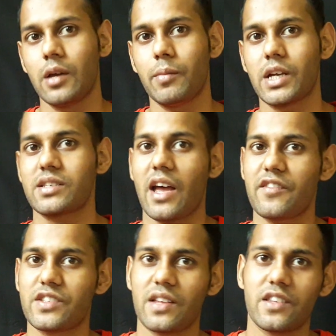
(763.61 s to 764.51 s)
because I
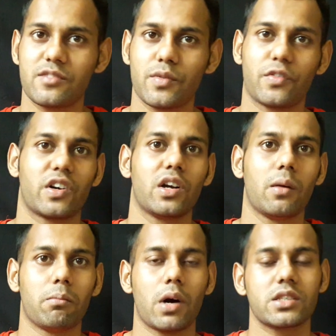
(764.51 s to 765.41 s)
have said this before,
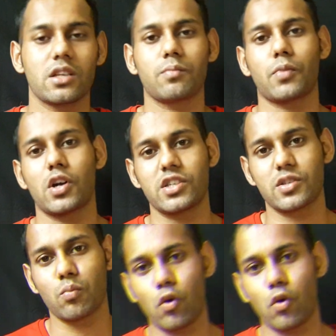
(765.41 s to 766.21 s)
muscle burns